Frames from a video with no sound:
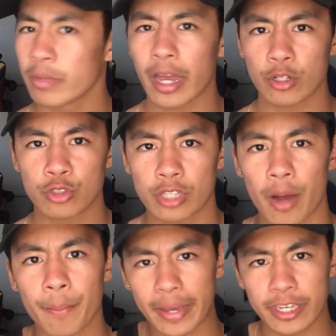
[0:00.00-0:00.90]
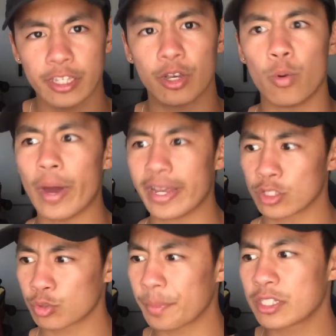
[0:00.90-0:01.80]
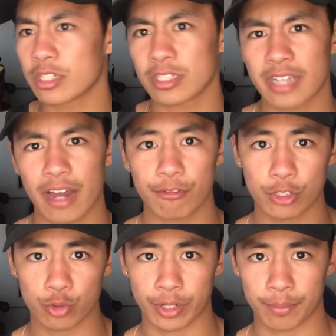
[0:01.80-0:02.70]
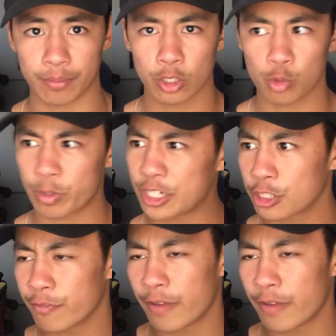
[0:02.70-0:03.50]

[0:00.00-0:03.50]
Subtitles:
and you start making your way, swimming to the side of the stream. You reach the